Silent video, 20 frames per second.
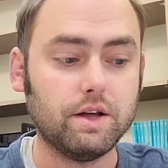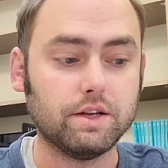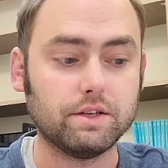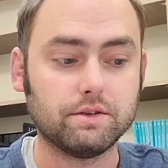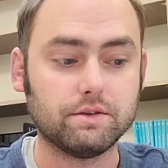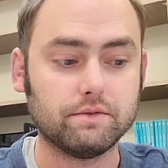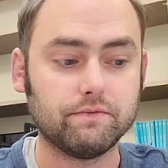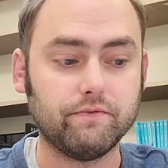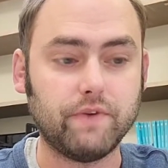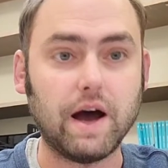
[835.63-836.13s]

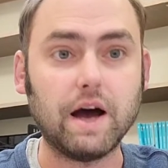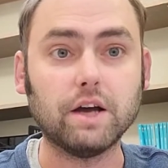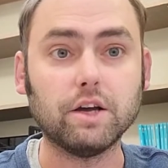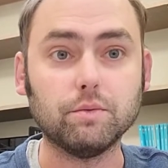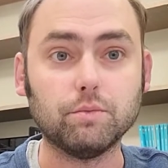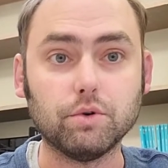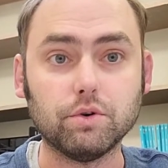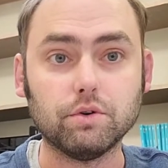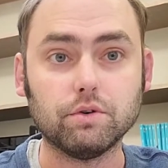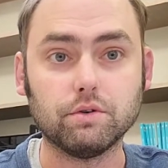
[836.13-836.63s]
That's
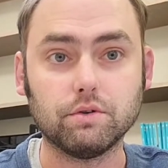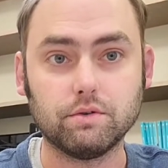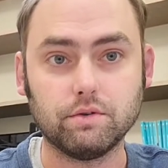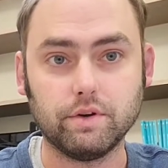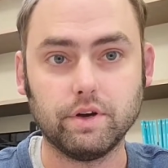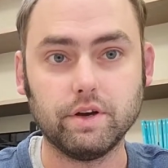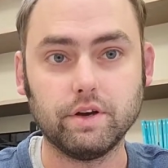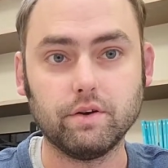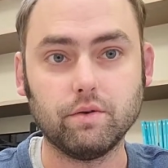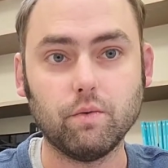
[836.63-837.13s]
valuable
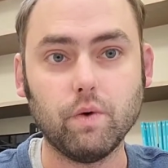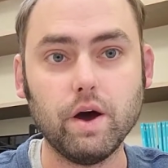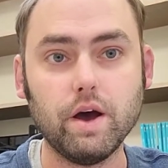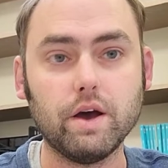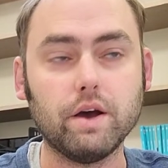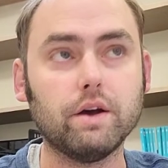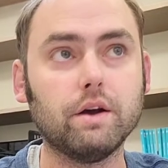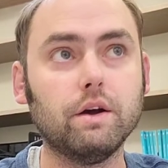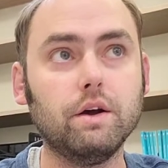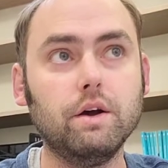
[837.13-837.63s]
in a
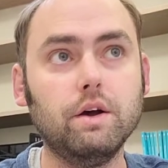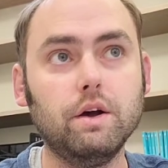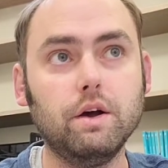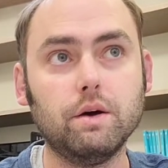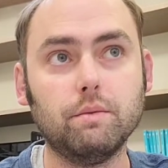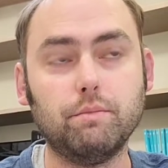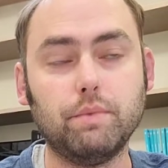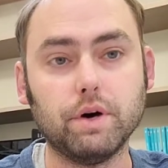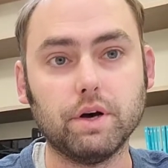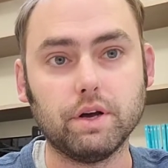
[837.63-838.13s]
way,
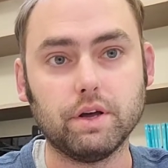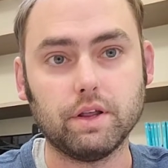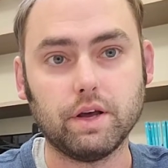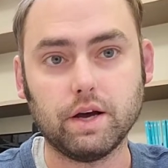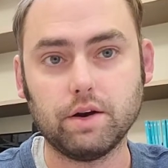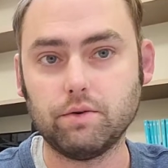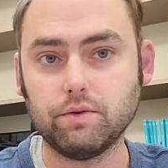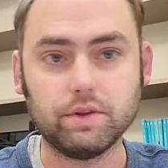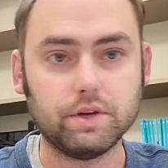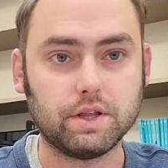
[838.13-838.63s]
but
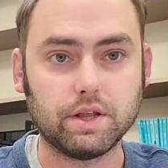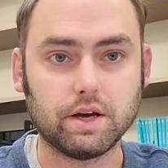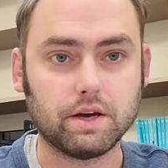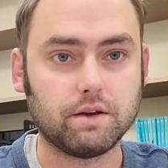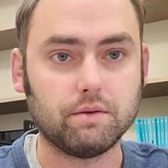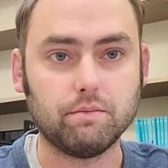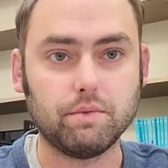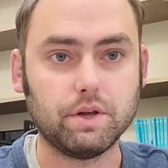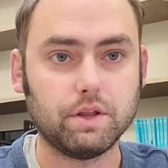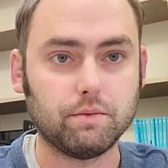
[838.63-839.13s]
I don't think
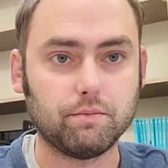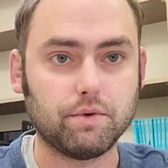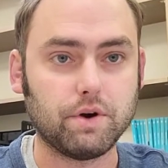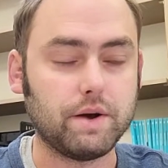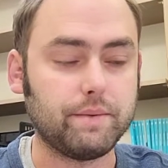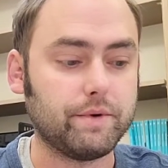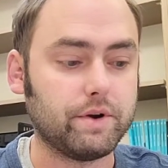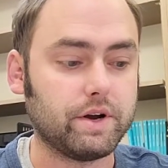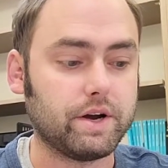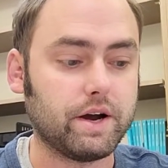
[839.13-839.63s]
that can be the
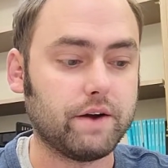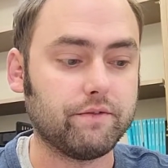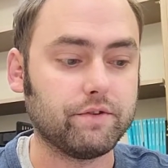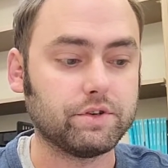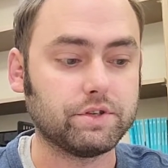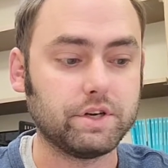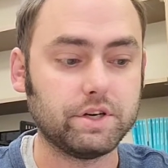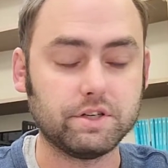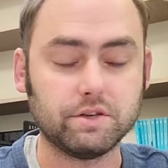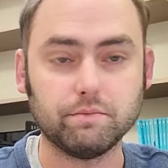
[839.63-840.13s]
primary
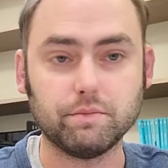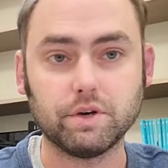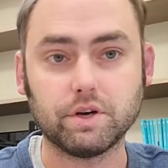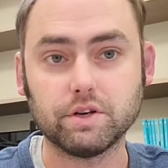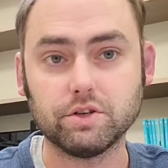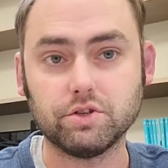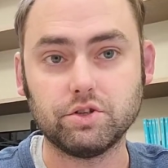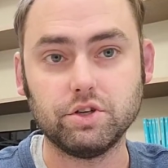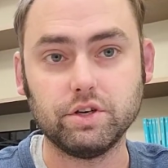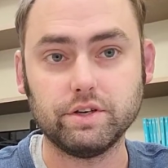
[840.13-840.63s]
conversation,
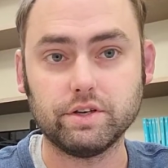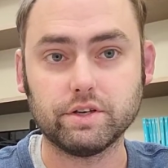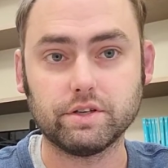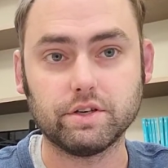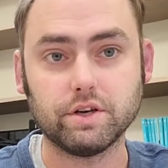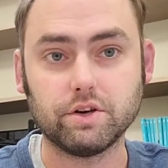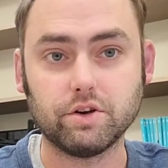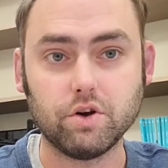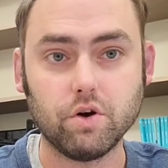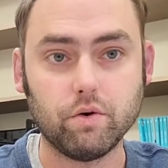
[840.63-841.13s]
because
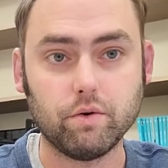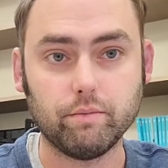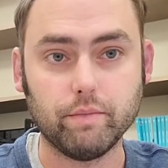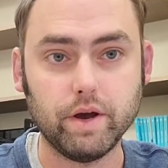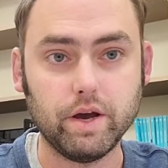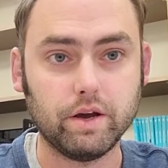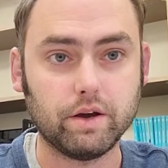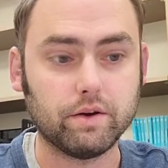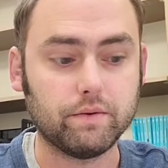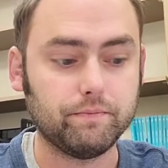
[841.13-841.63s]
Jesus said, go and
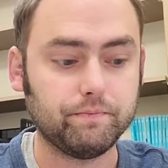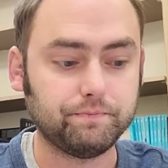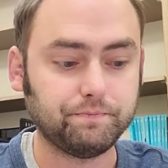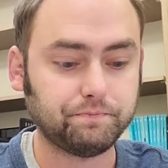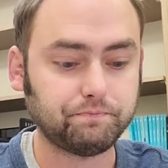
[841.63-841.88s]
make.